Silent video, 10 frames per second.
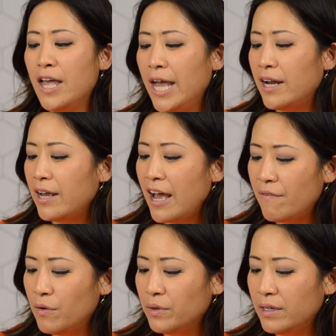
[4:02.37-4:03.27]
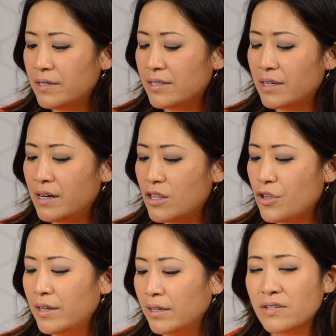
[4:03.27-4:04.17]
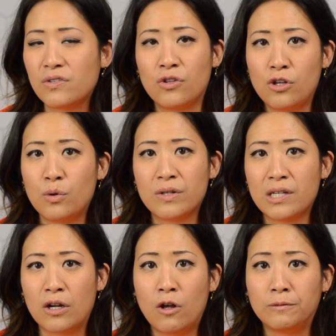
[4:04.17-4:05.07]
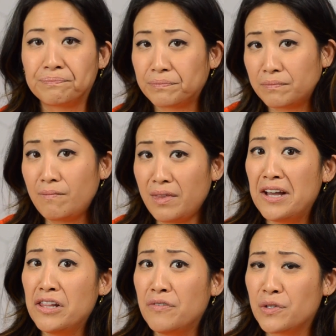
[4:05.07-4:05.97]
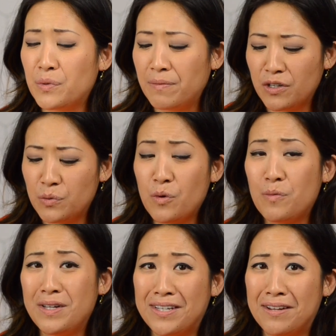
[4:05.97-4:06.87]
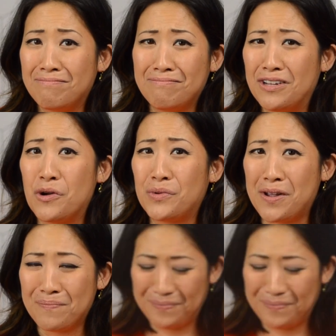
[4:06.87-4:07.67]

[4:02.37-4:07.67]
And I haven't really tasted anything like this in the US at all. I love this one. This one will be done in no time.